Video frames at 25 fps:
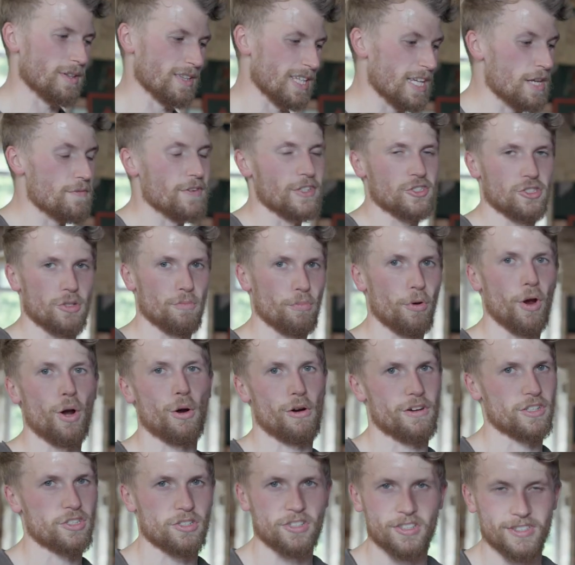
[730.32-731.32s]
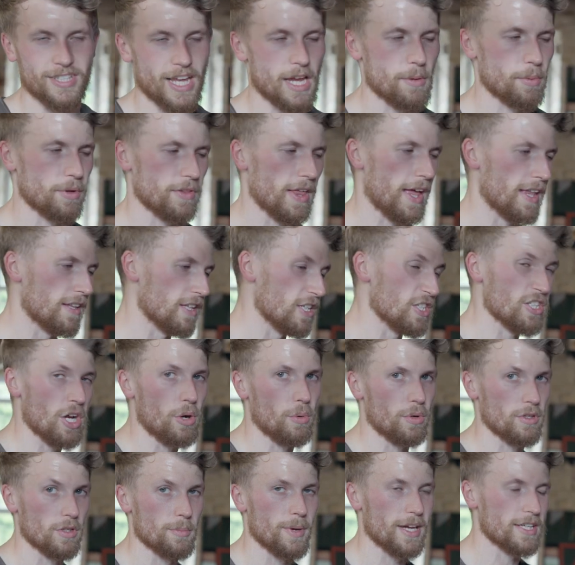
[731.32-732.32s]
leaving some progress on the table there that you
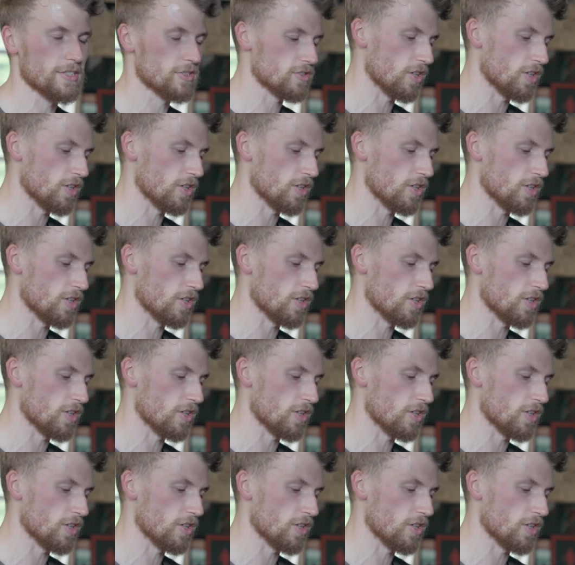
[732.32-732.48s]
don't want to miss.